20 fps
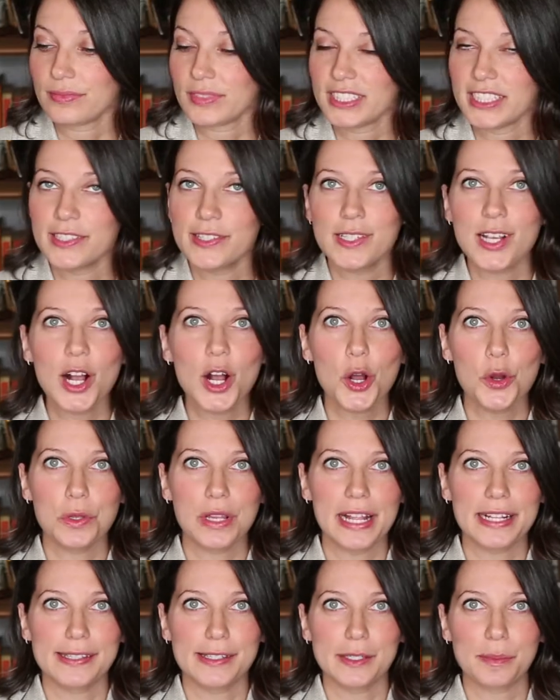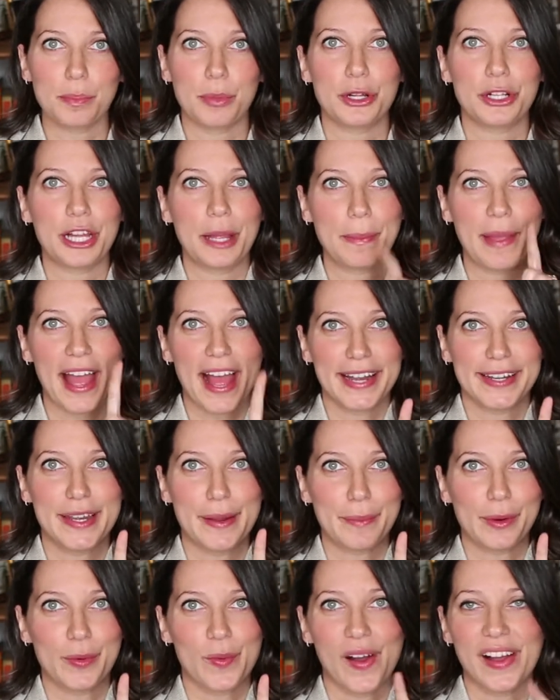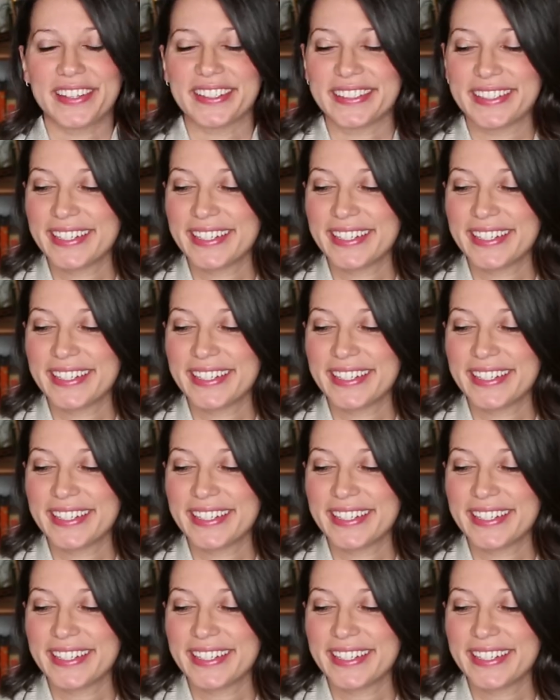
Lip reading: So let's pull up ad number one.